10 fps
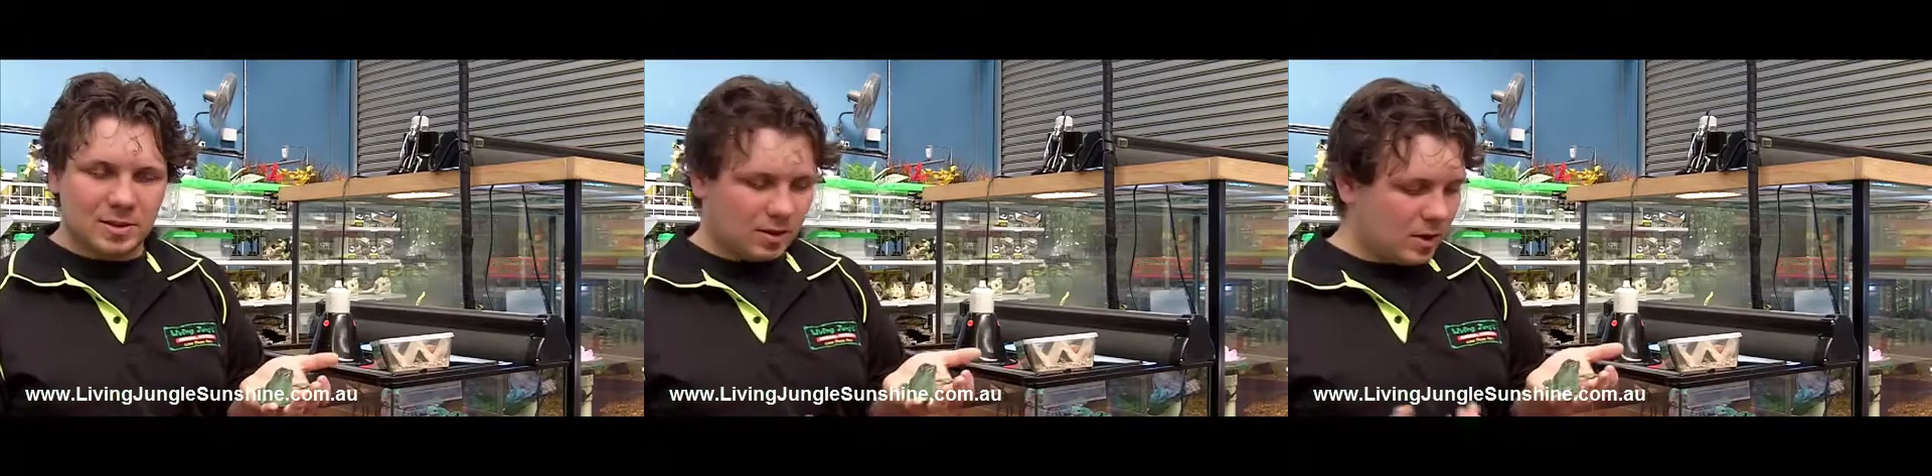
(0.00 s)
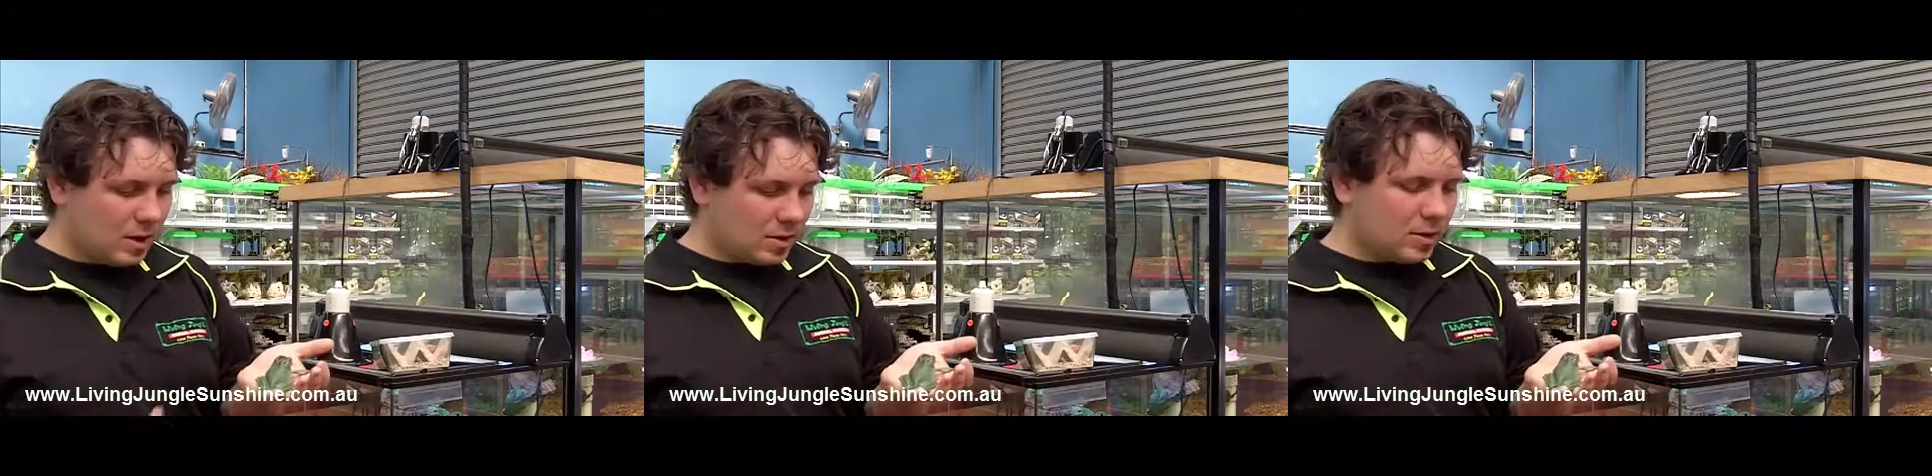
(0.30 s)
So
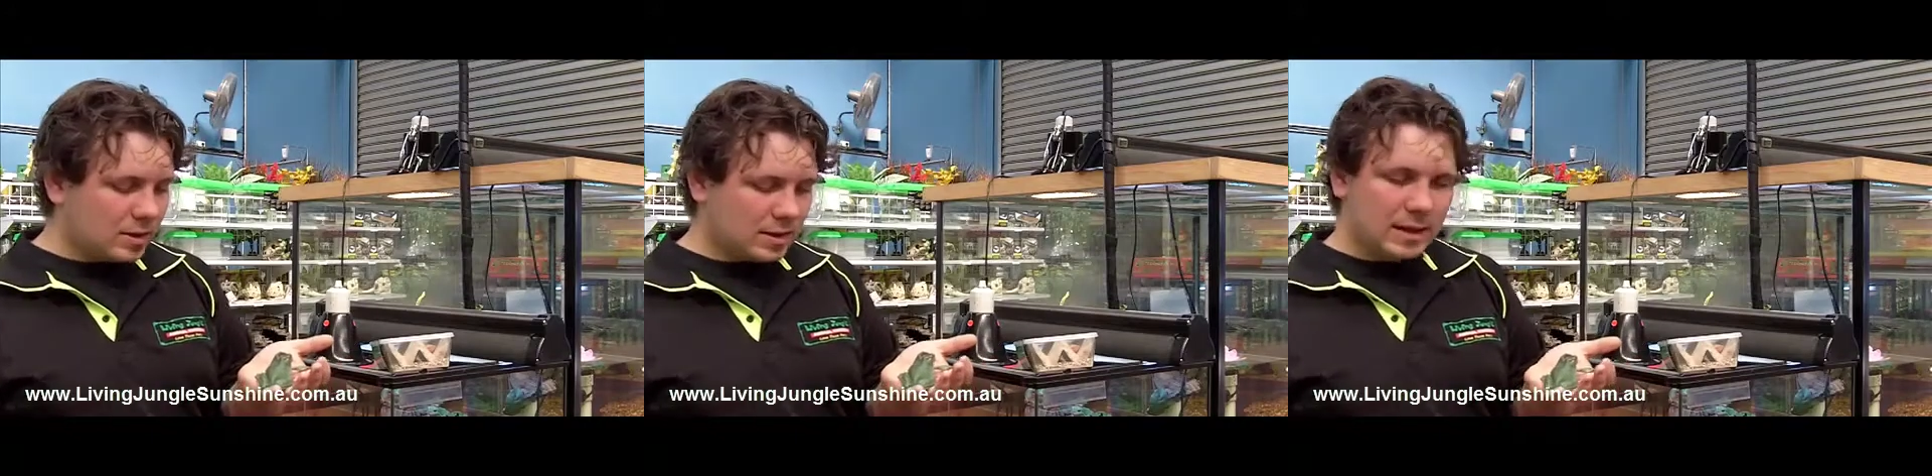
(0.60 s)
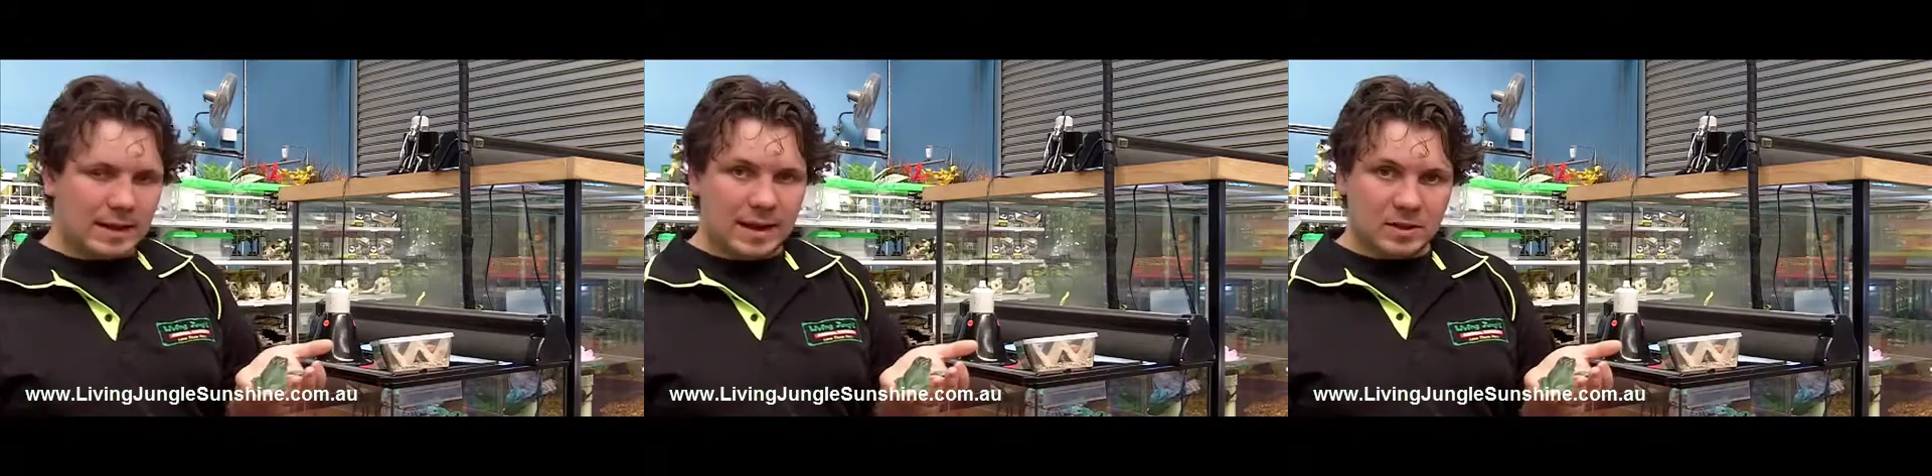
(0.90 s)
nice
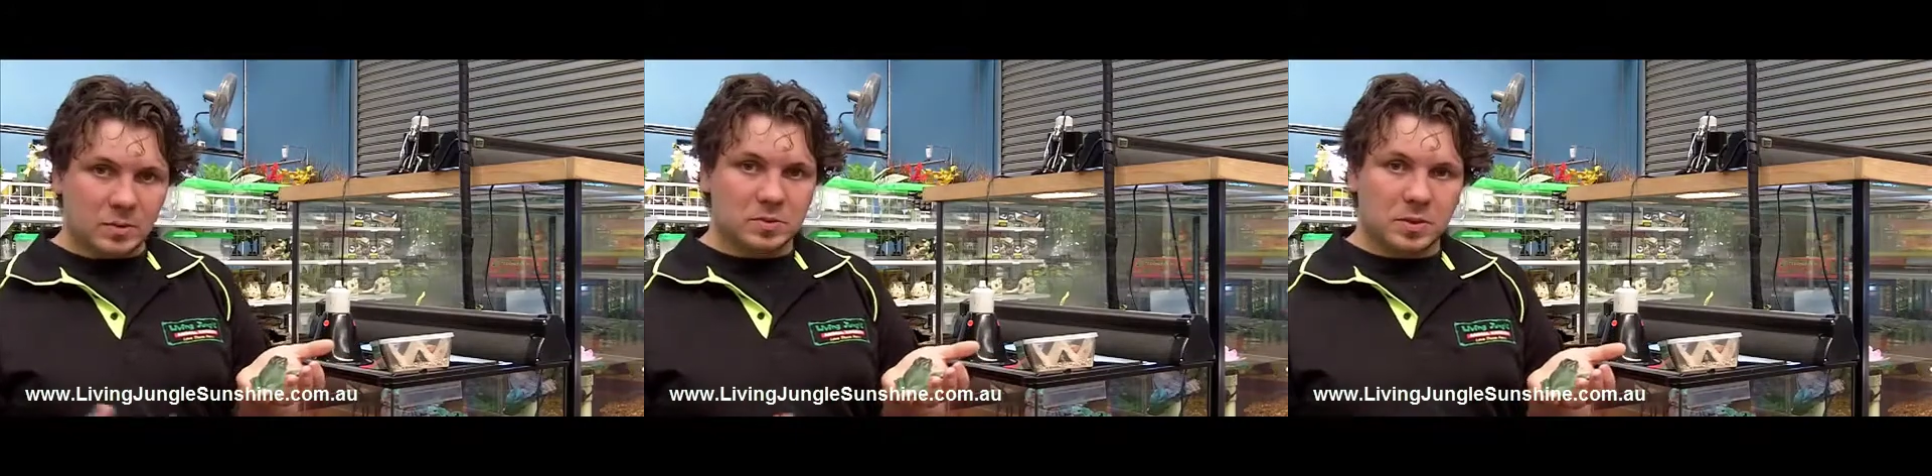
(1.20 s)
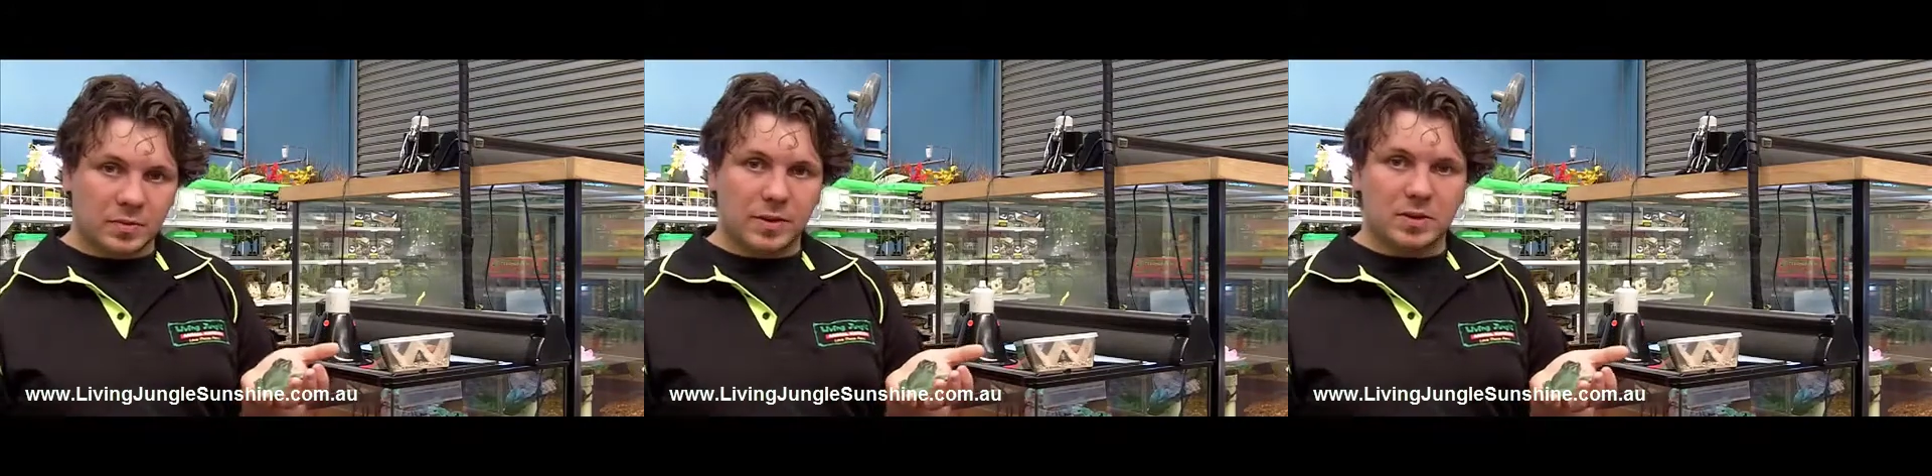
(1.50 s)
clean hands, wash
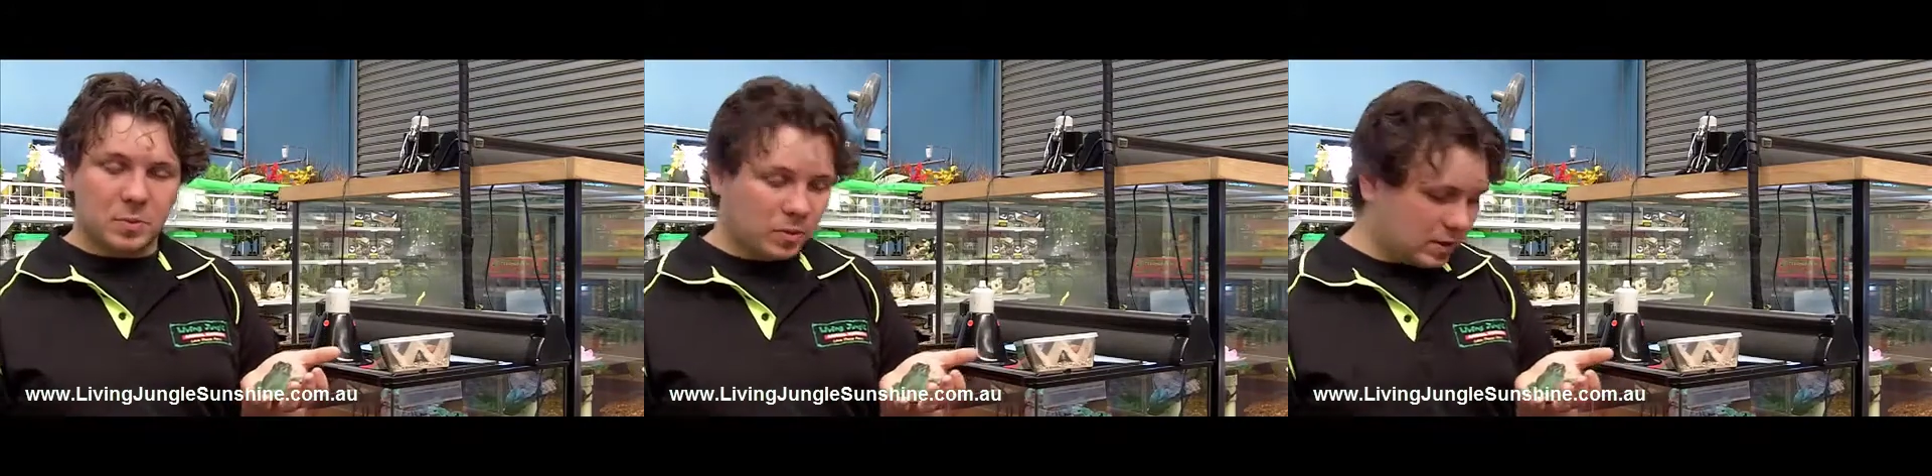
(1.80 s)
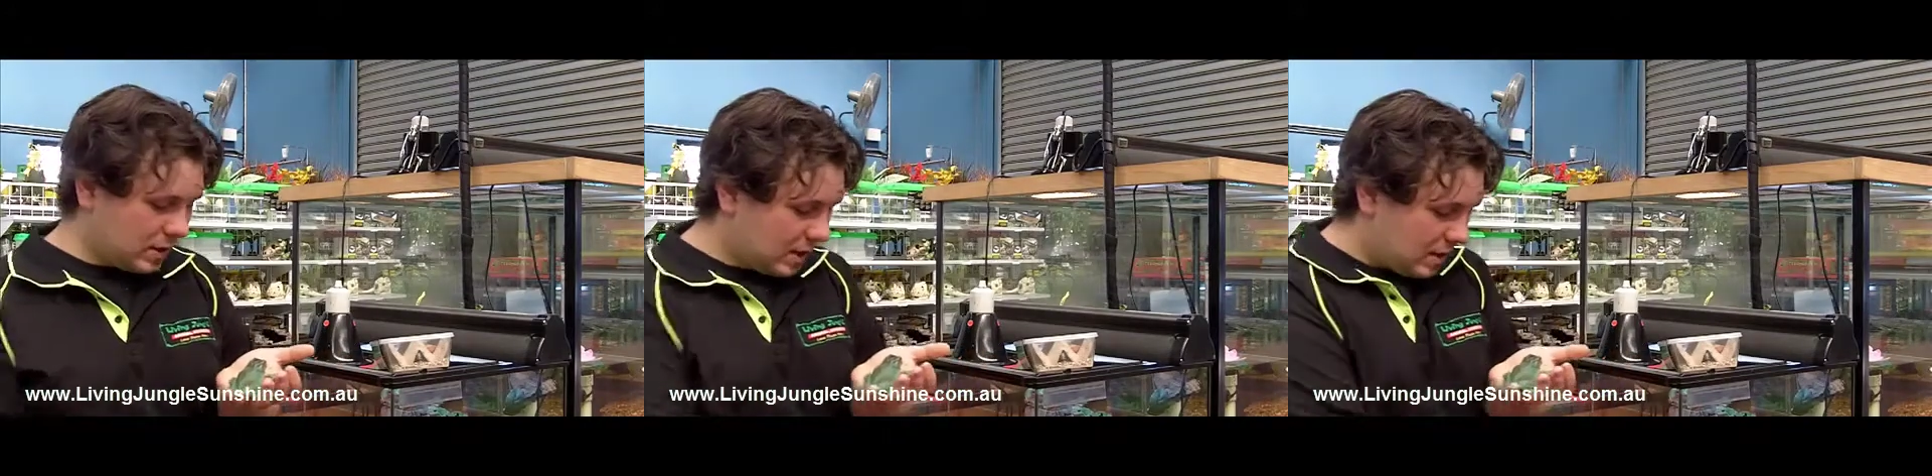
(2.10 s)
with fresh water.